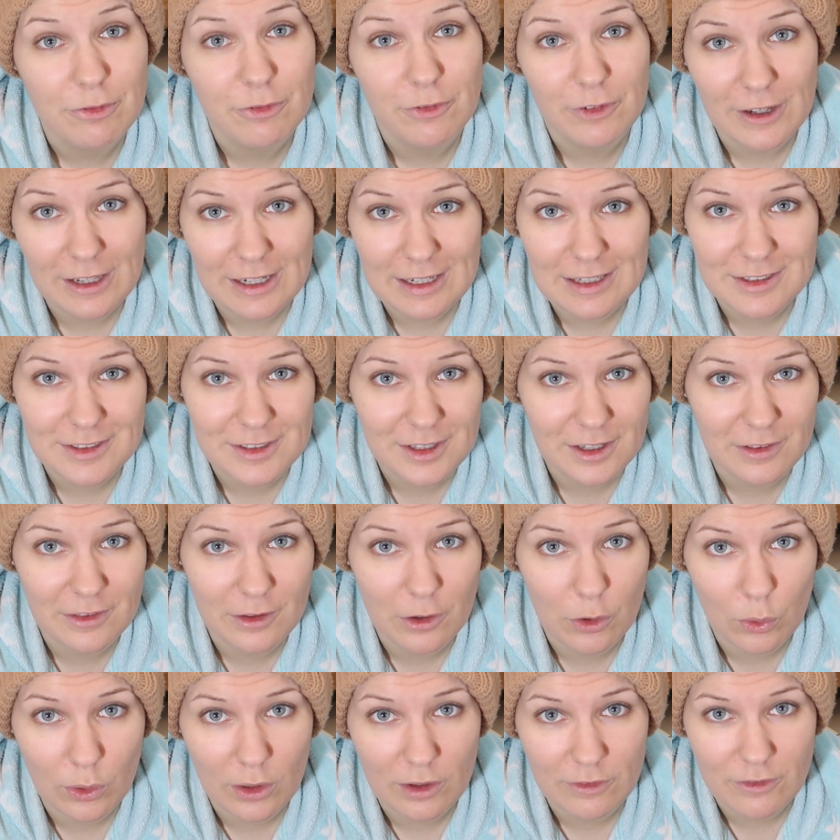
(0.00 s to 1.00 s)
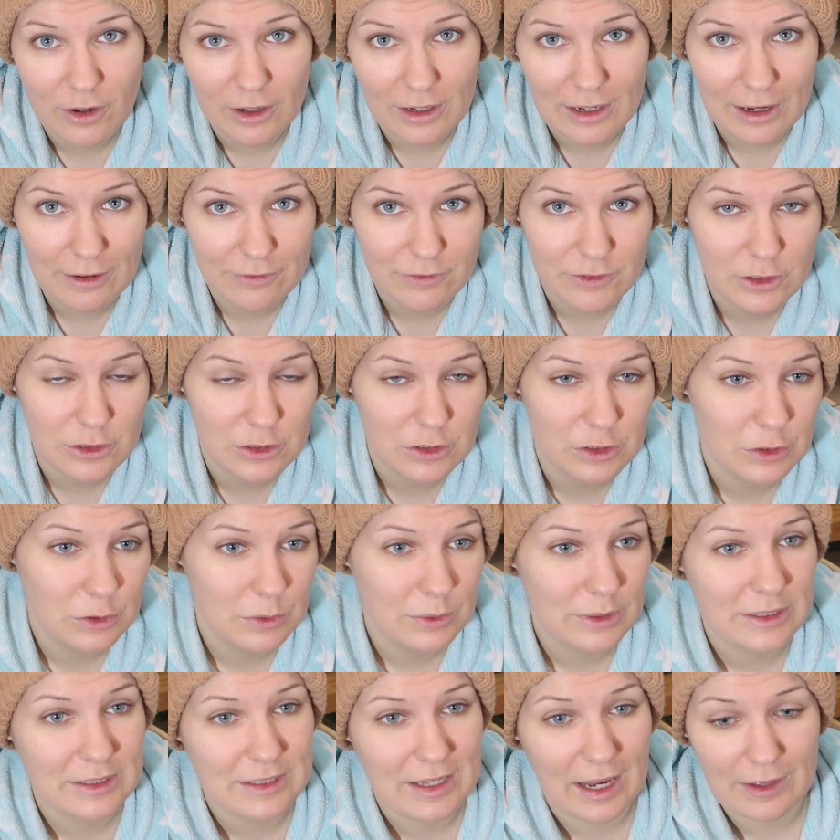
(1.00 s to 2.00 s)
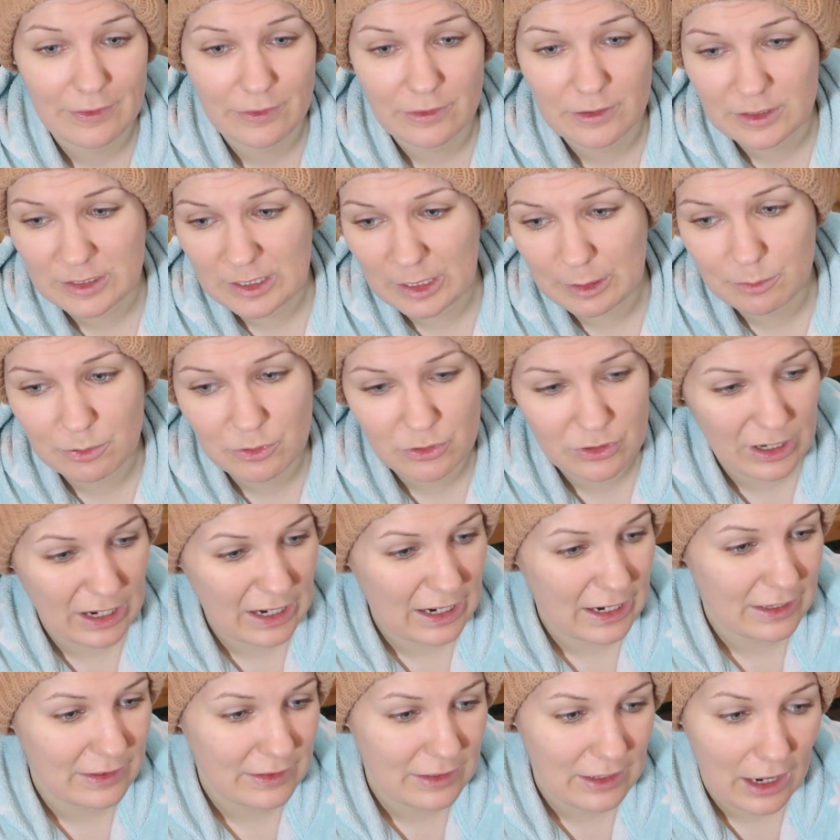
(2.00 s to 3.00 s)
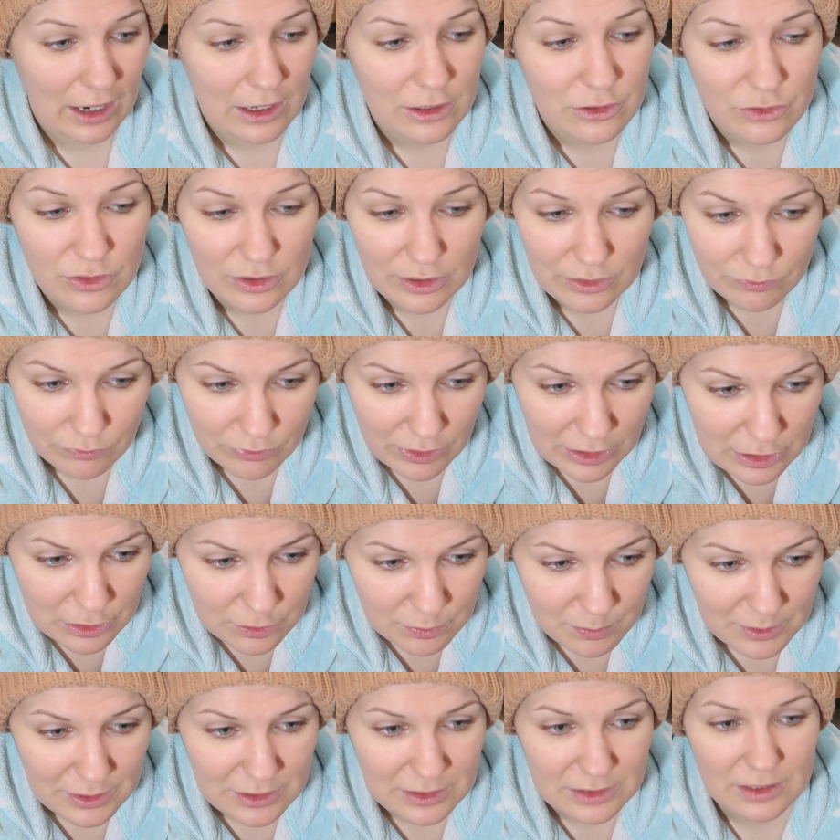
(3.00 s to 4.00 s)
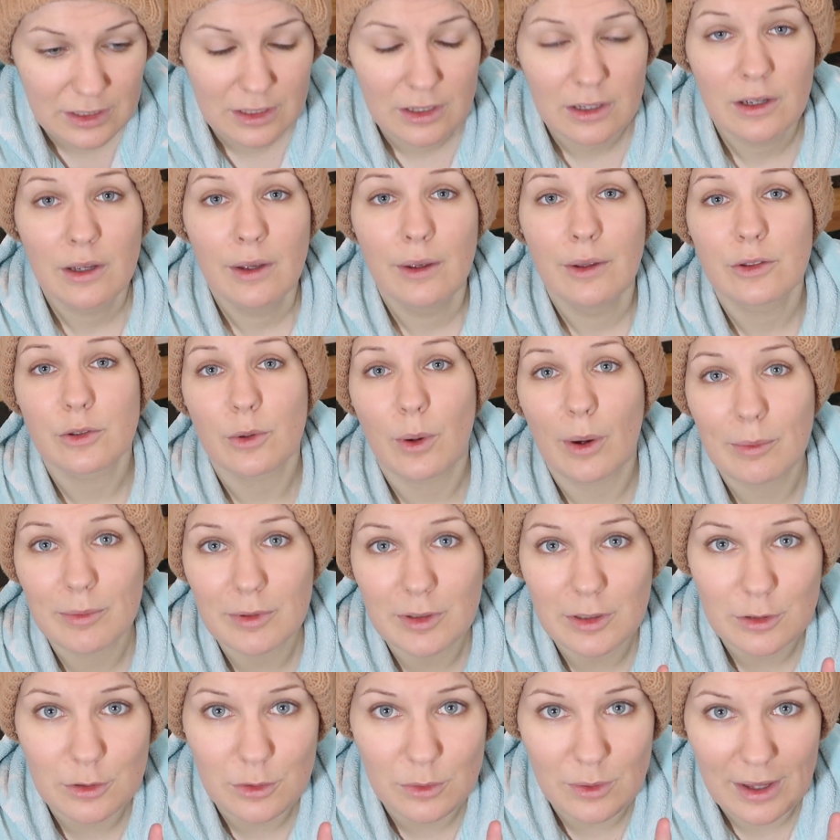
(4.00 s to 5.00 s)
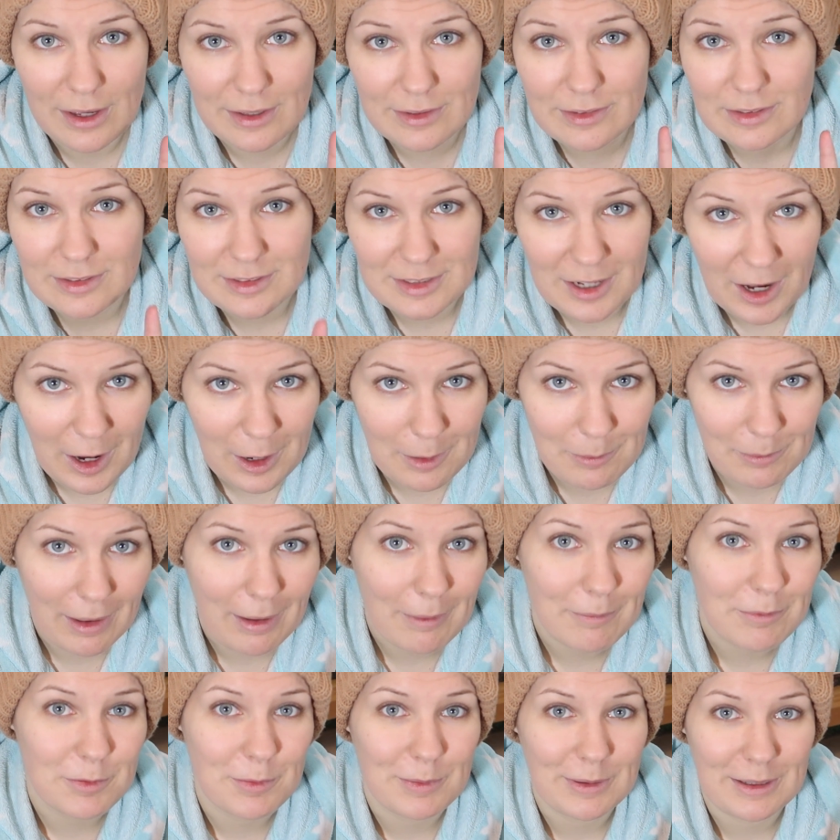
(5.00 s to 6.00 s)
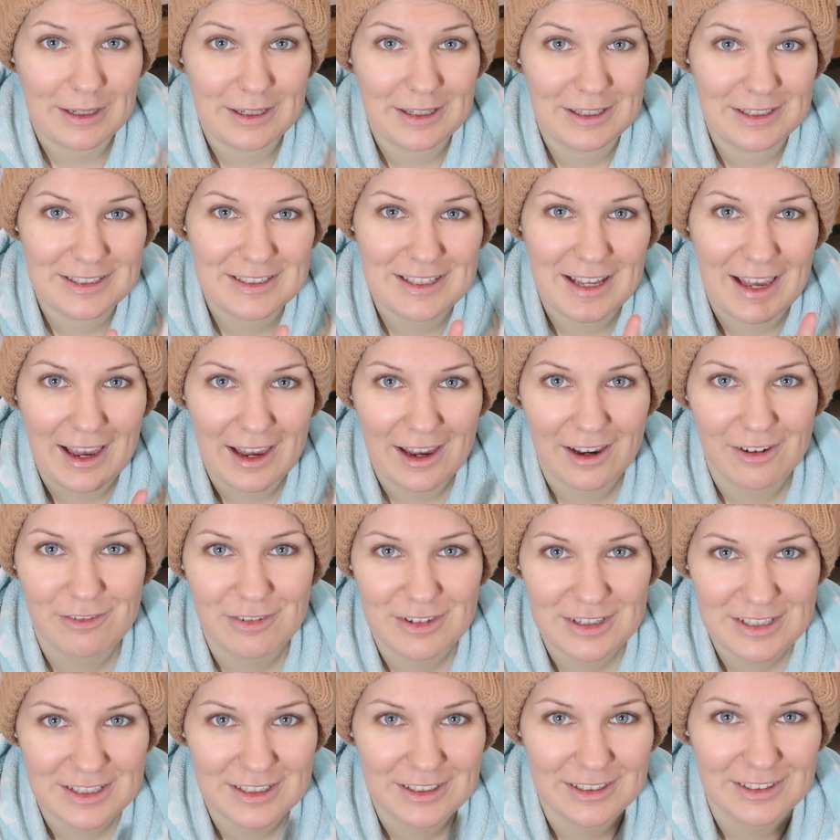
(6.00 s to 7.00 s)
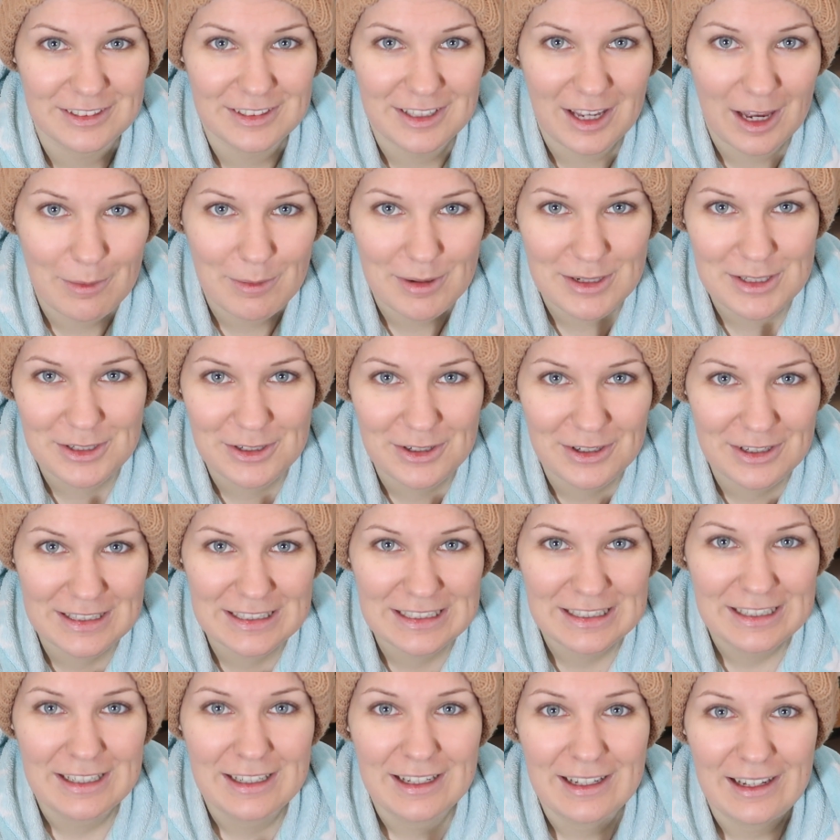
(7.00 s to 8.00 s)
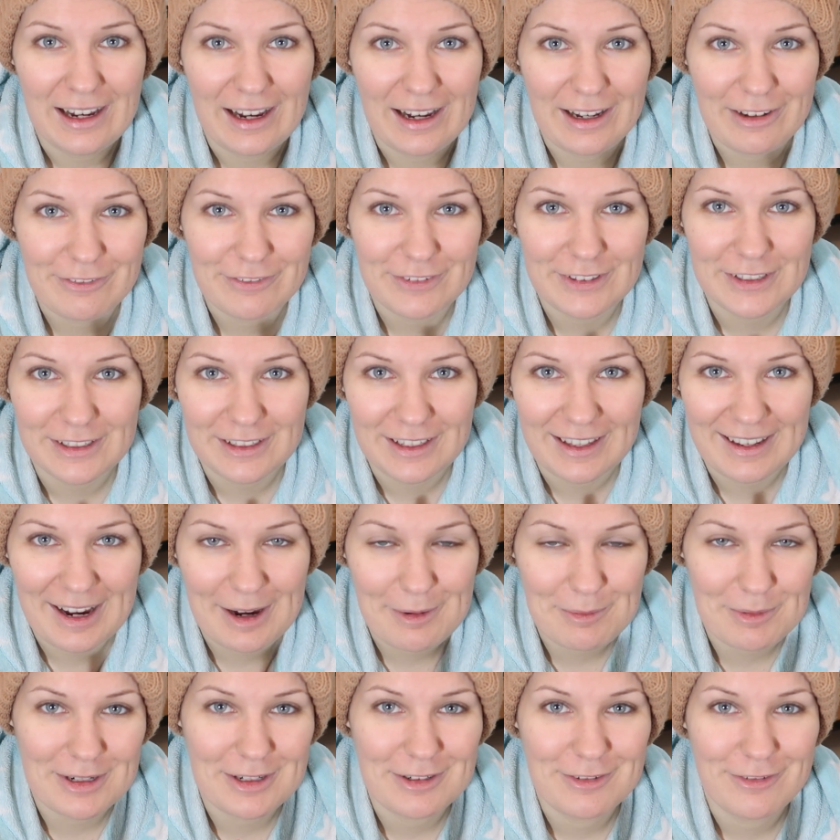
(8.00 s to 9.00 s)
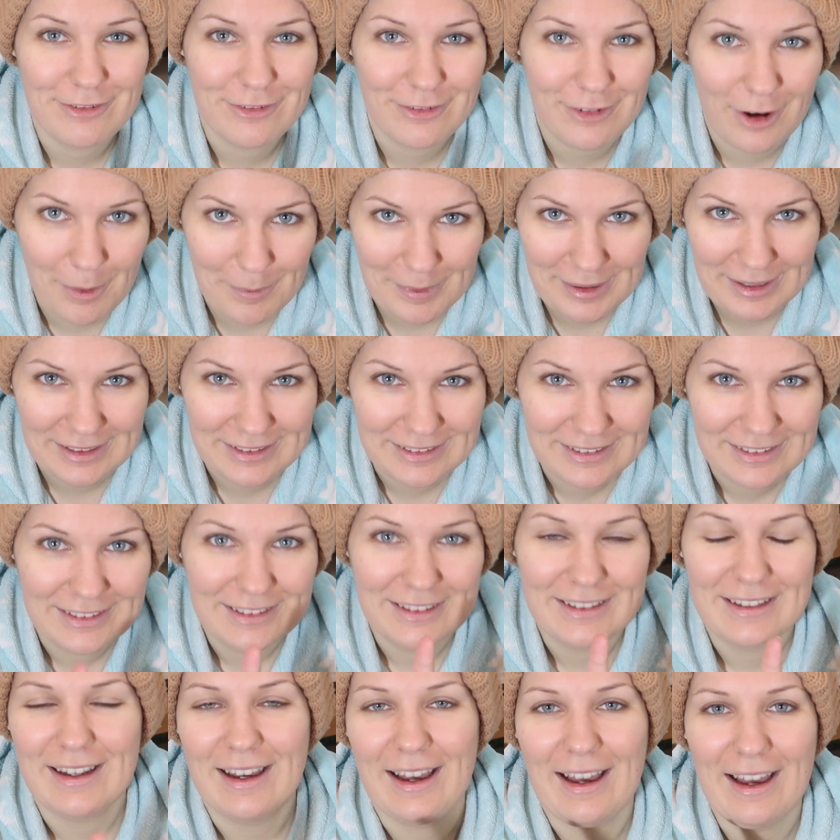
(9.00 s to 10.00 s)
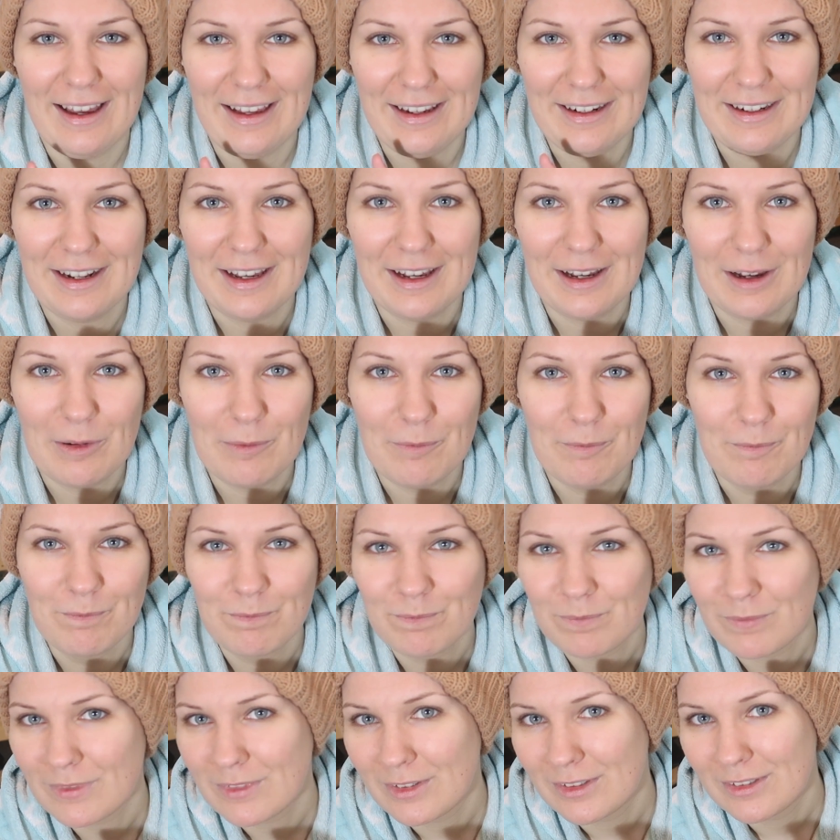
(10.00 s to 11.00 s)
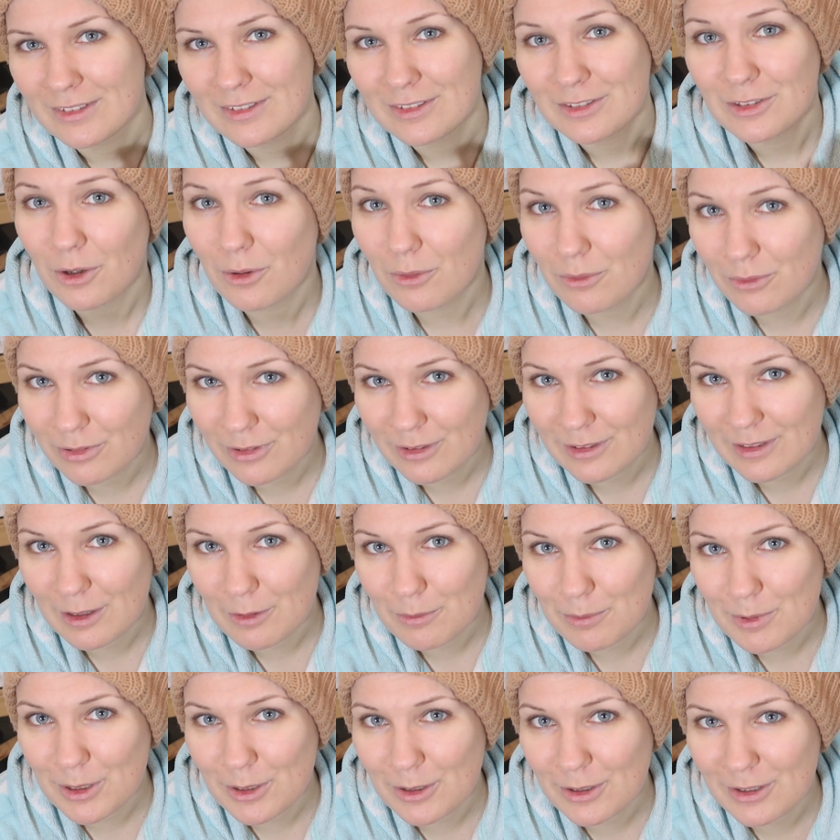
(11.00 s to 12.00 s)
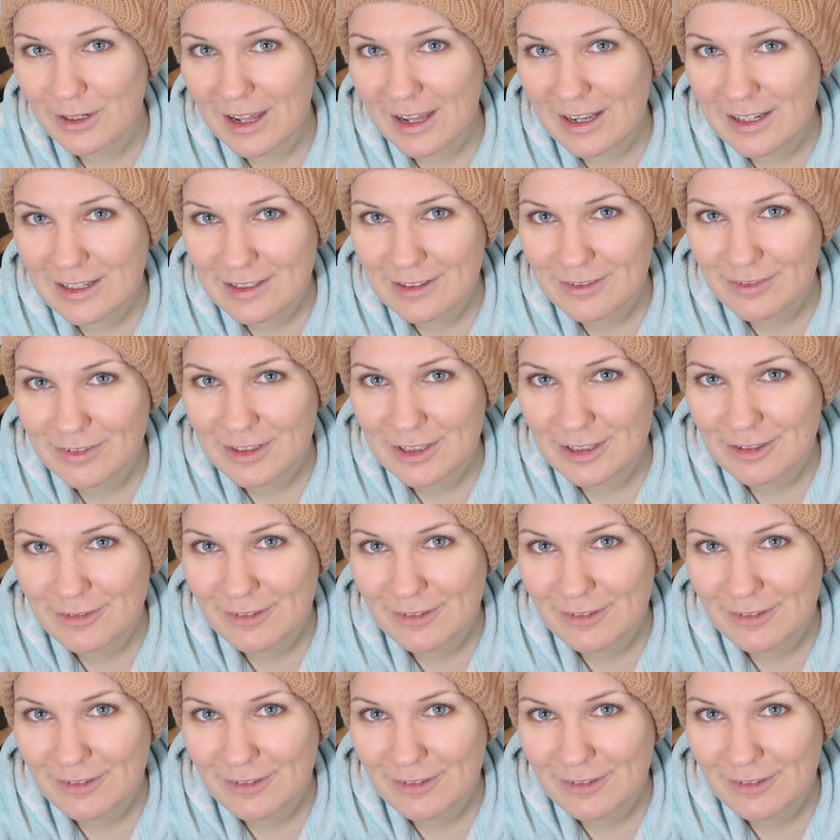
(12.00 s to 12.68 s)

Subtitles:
fairly certain that all I've got left to do is add the substrate and the extra enrichment, so I'm going to do that as a time lapse because every single time I talk I feel like I'm going to vomit, and don't think that'd be a good ending for this